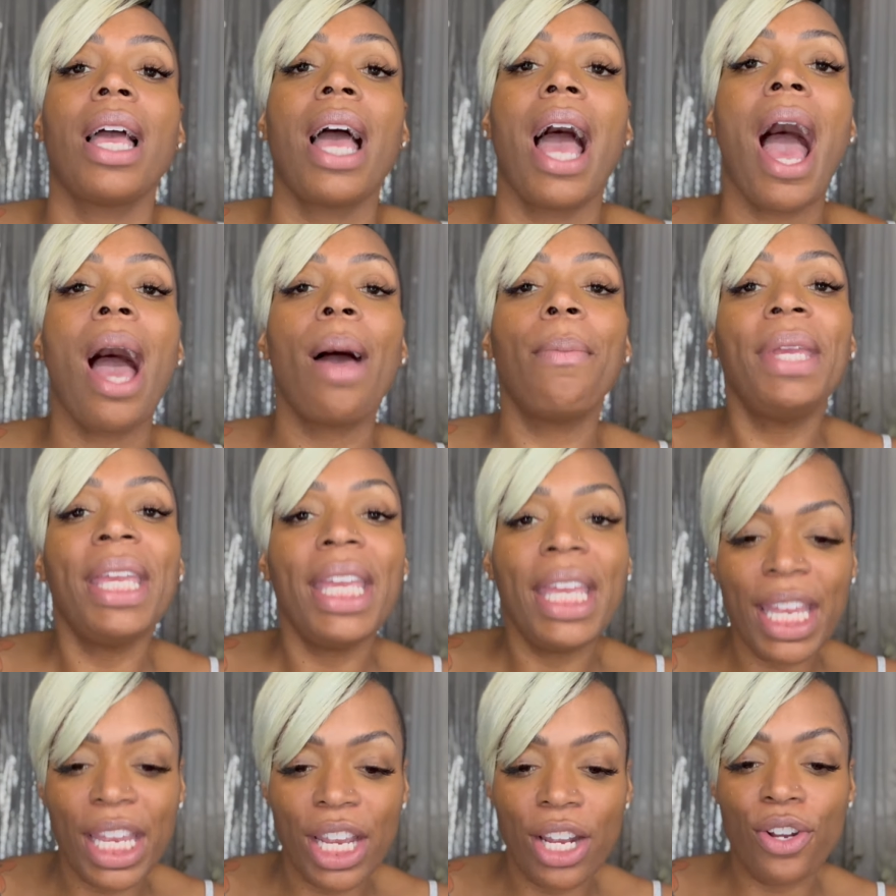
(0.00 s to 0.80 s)
I'm
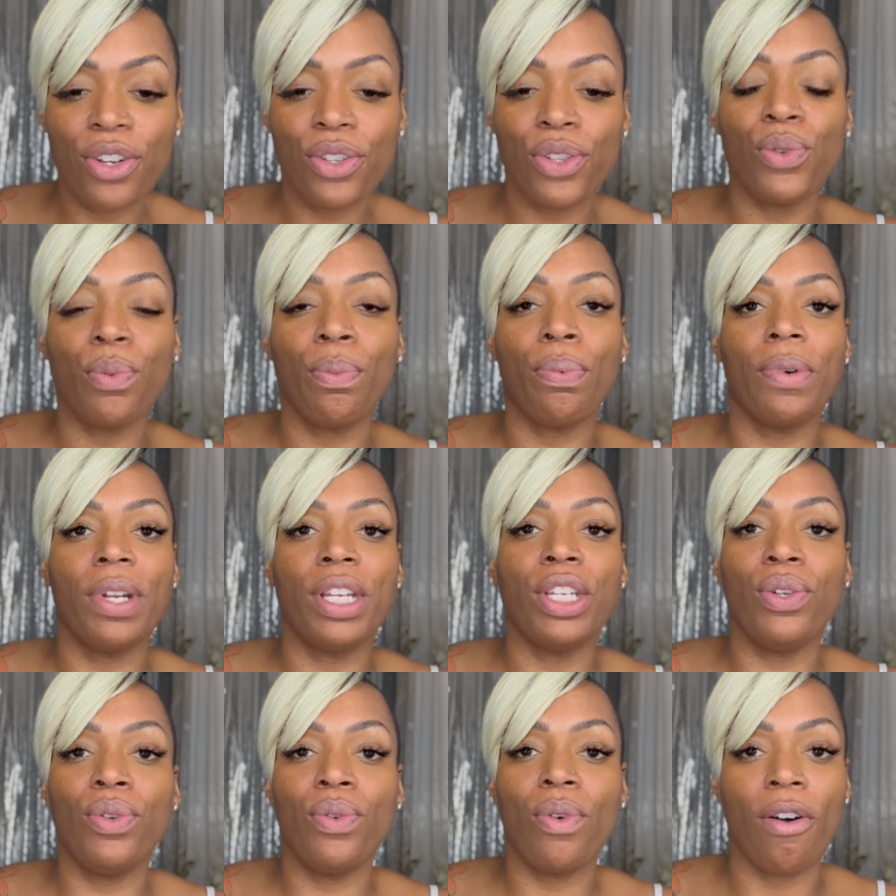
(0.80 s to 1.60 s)
here to
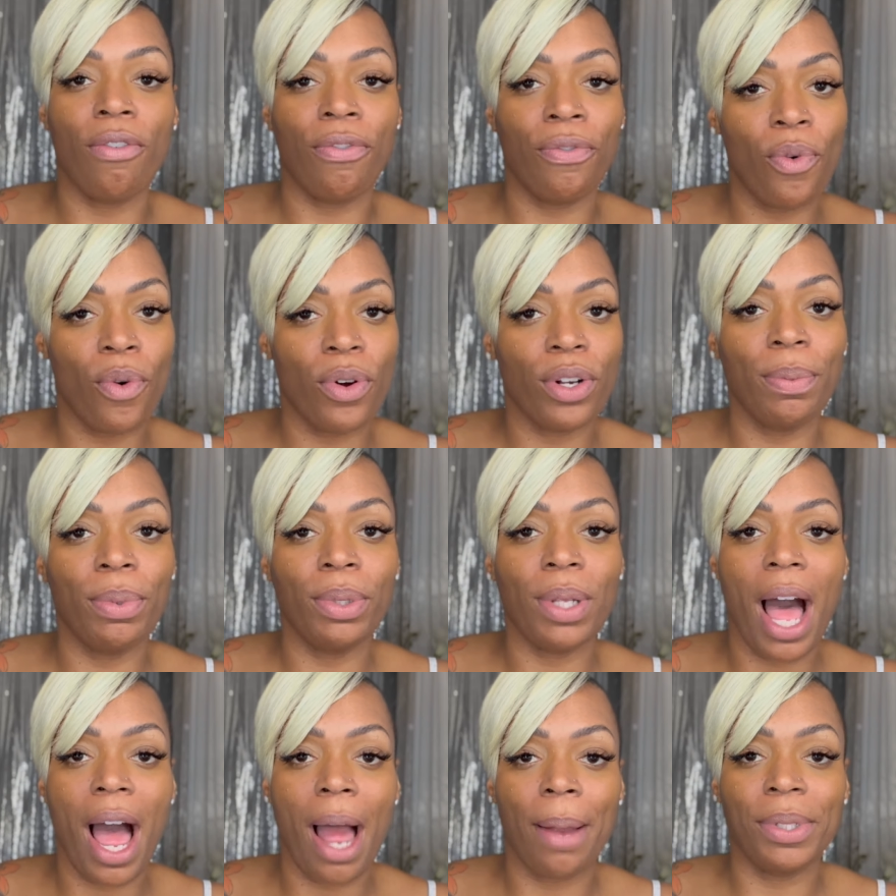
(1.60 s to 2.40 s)
bring you
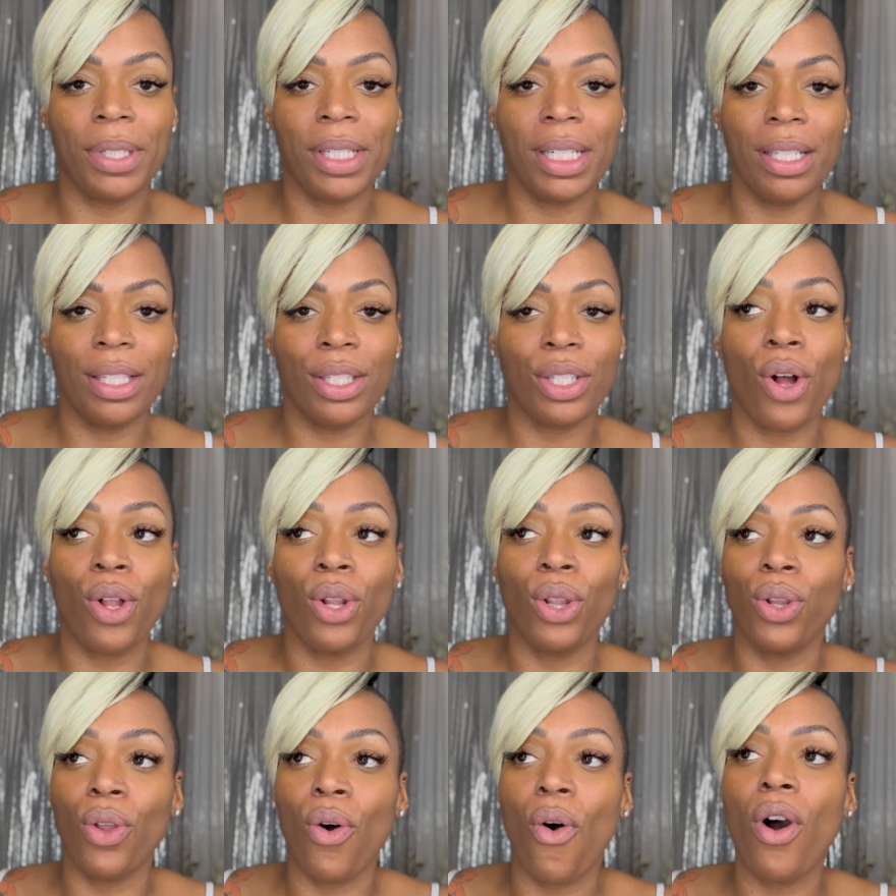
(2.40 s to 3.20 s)
affordable options
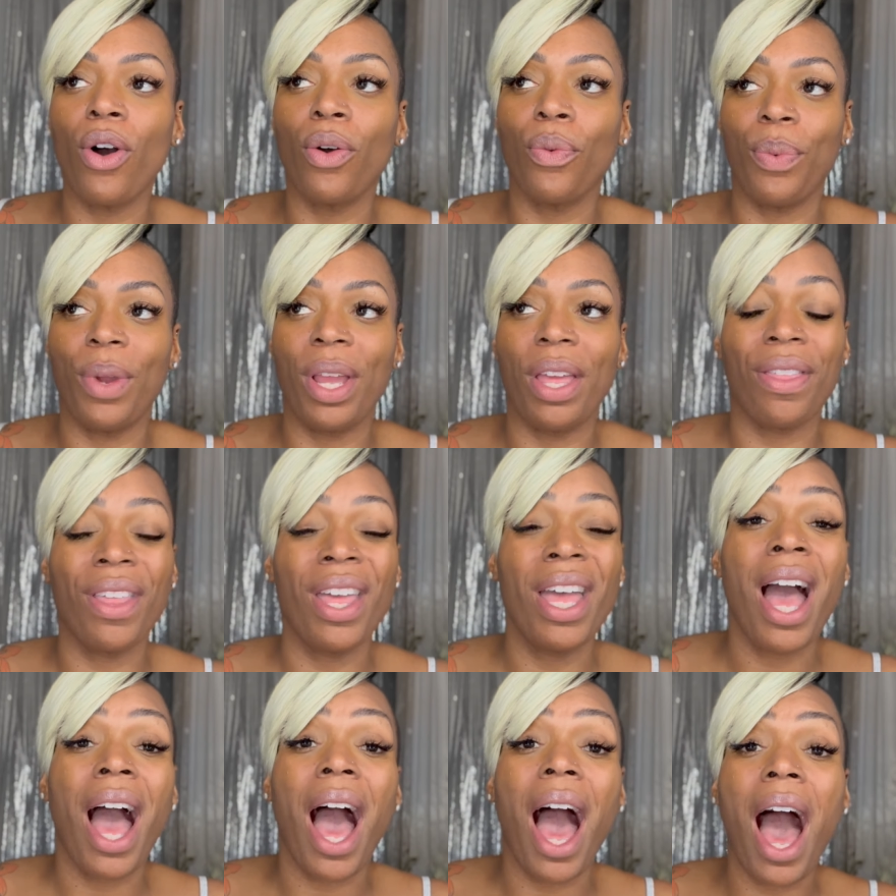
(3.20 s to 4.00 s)
along with
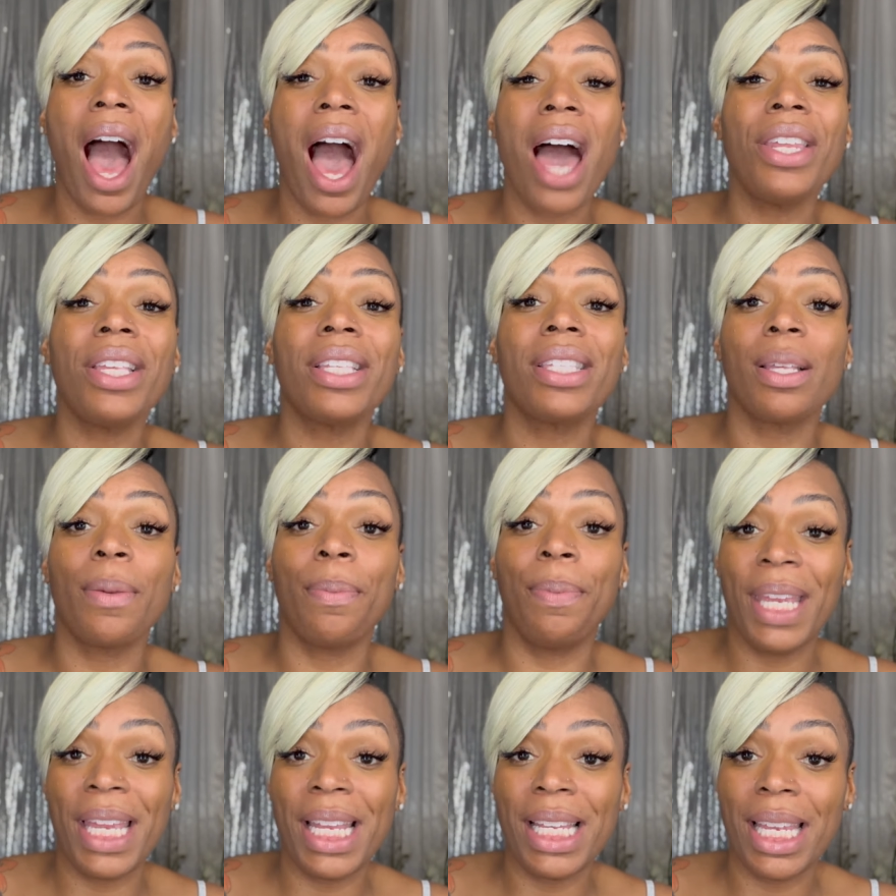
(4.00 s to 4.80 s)
honest
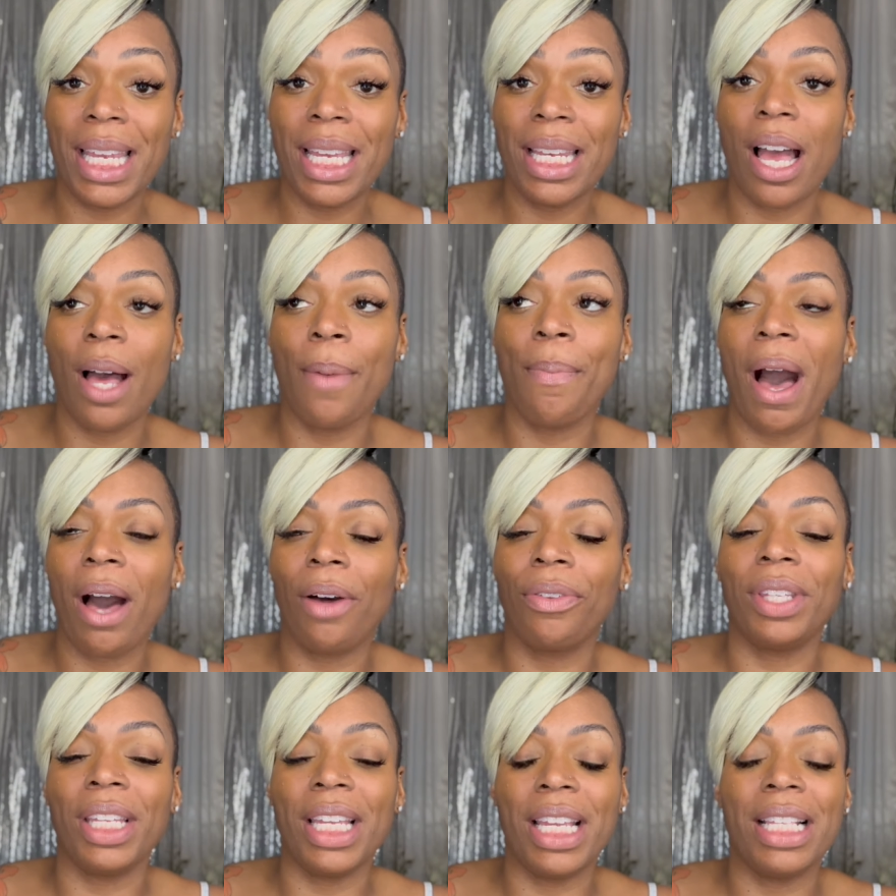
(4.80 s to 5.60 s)
opinion
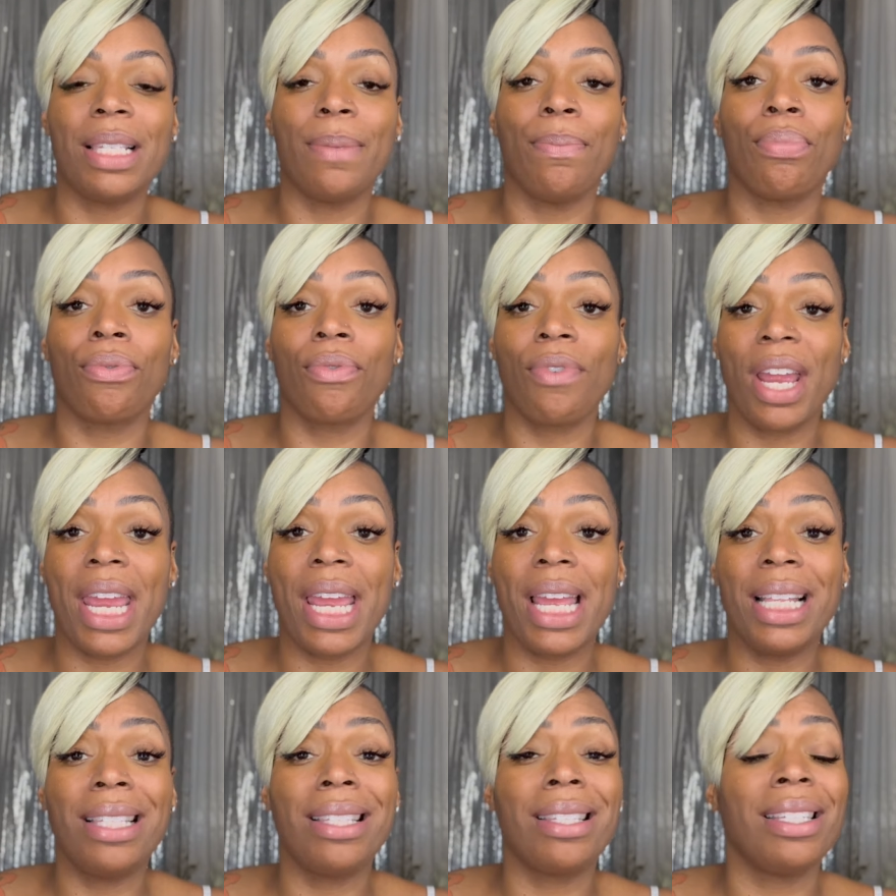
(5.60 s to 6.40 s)
about these
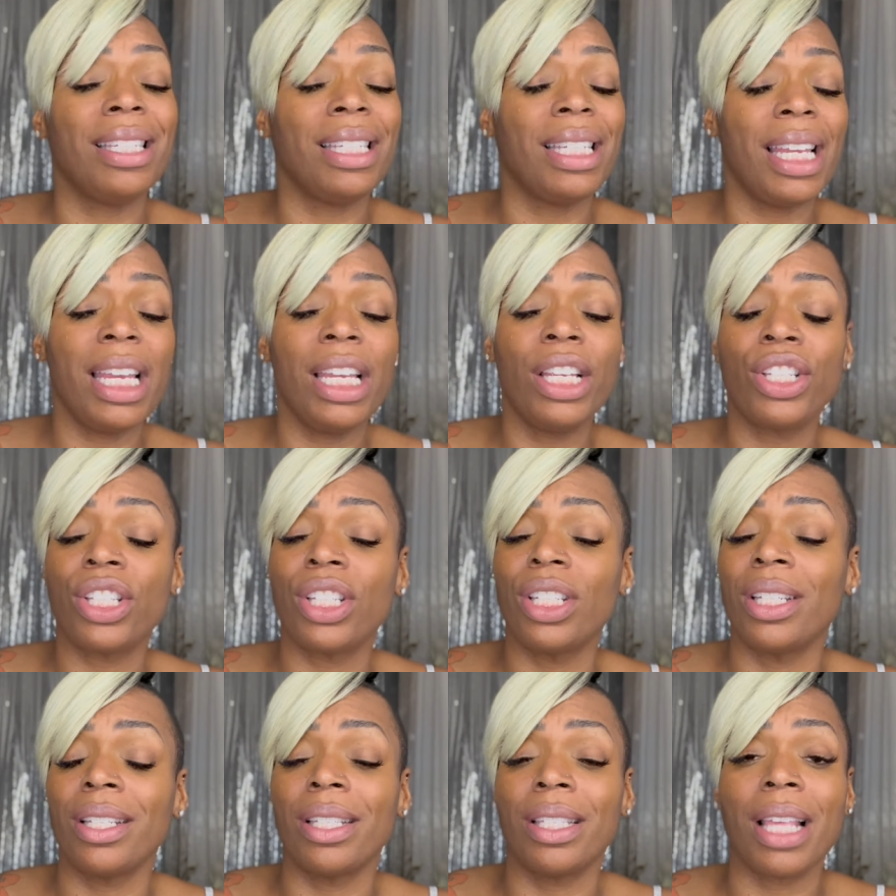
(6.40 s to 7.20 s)
brands, niche,
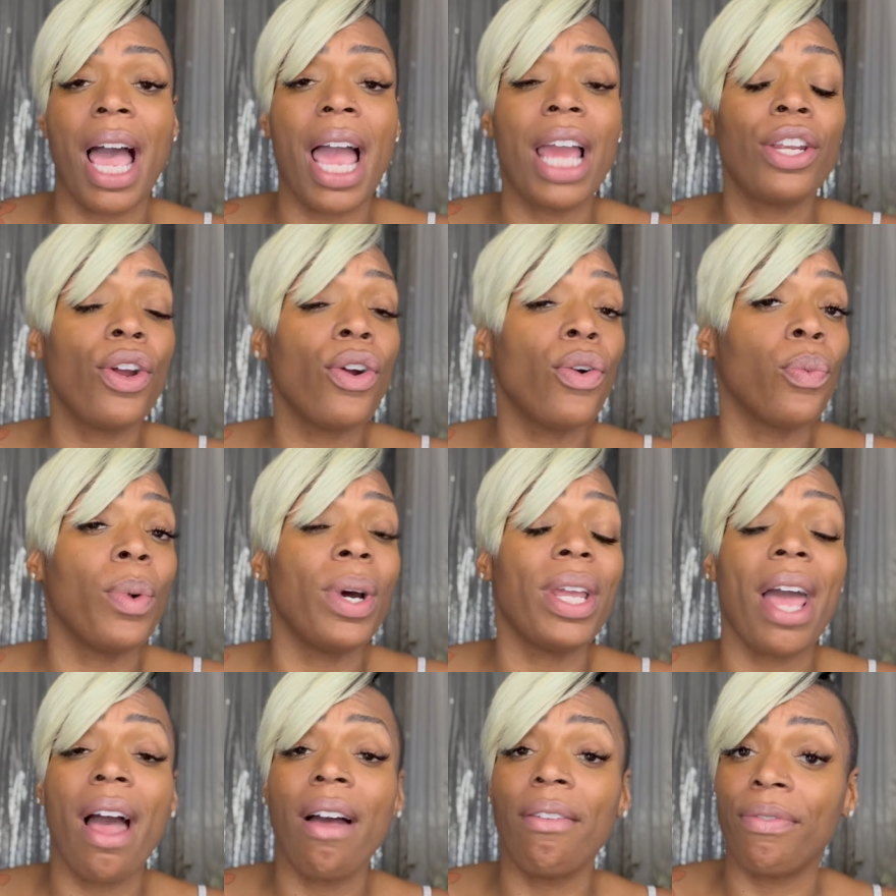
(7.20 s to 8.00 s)
designer,
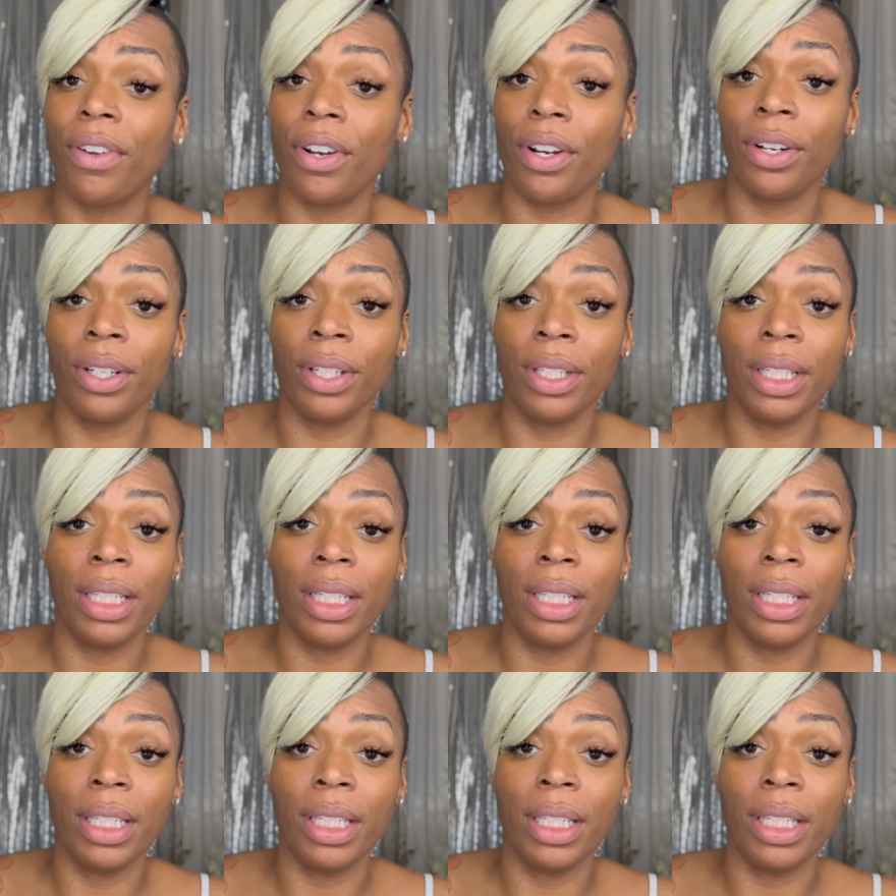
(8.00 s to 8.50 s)
whatever.